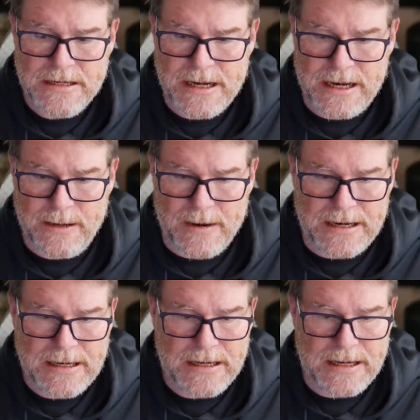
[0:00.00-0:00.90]

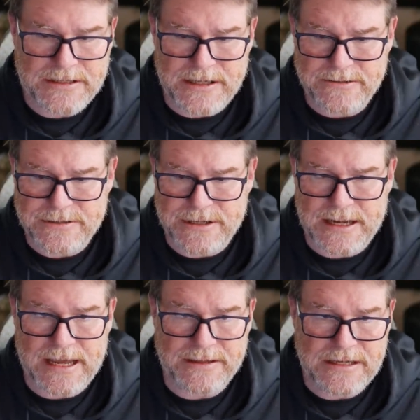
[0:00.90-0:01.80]
Anyway, it's
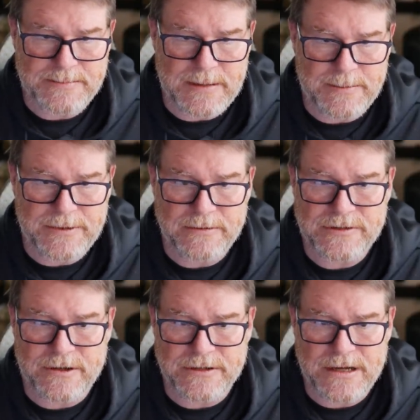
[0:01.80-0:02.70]
interesting how these people
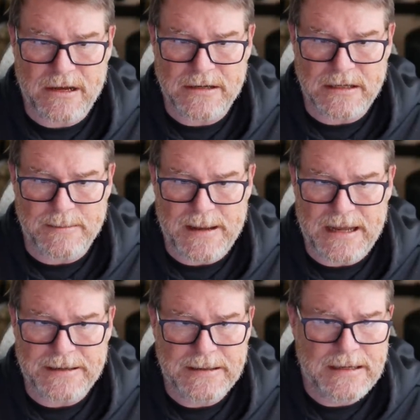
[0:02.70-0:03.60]
don't start talking
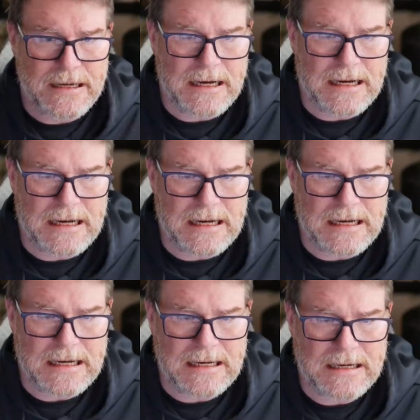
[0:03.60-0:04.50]
about
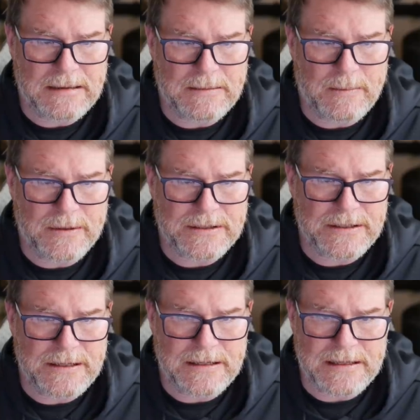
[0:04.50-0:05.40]
what
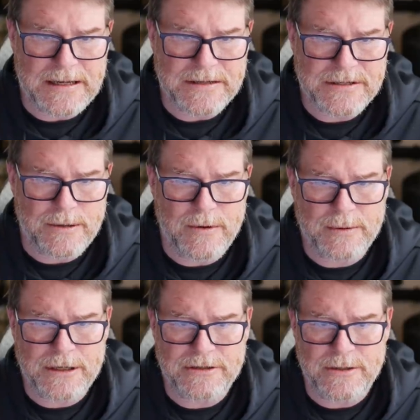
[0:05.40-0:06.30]
the deal is. So what
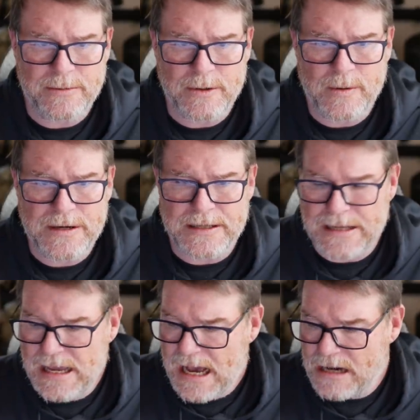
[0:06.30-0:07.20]
we're going to do real
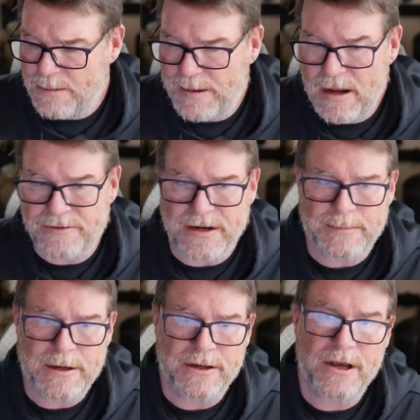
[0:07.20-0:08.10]
quickly, I'm going to pause it.
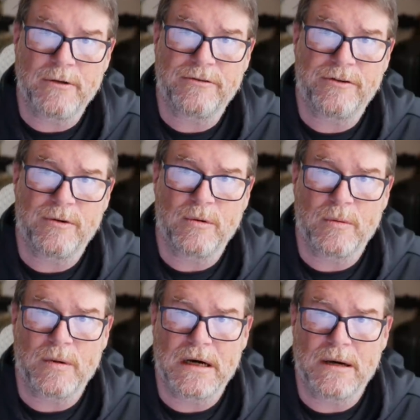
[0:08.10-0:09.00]
I'm going to go to
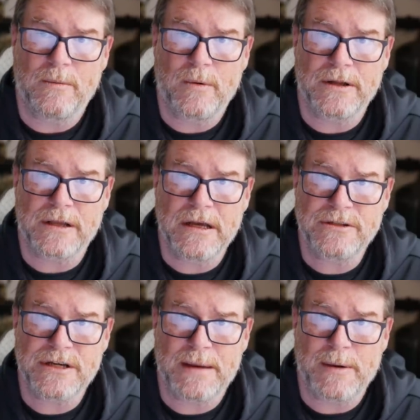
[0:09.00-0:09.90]
one of the
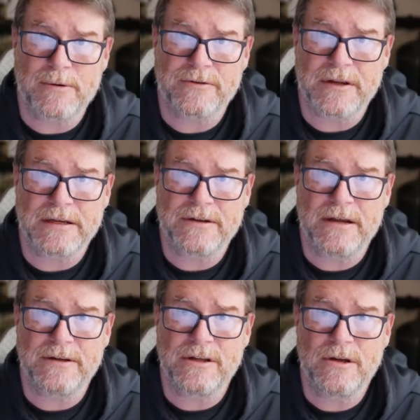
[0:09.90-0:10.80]
gun shop owners and
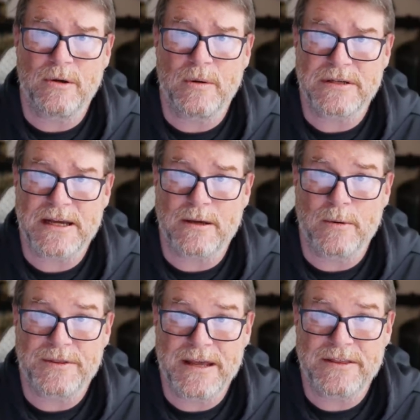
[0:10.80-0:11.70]
tell you
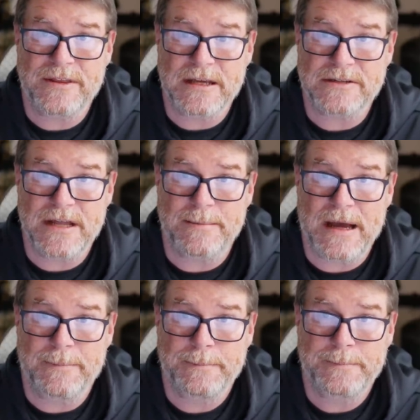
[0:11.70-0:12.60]
exactly what they think. Stand by.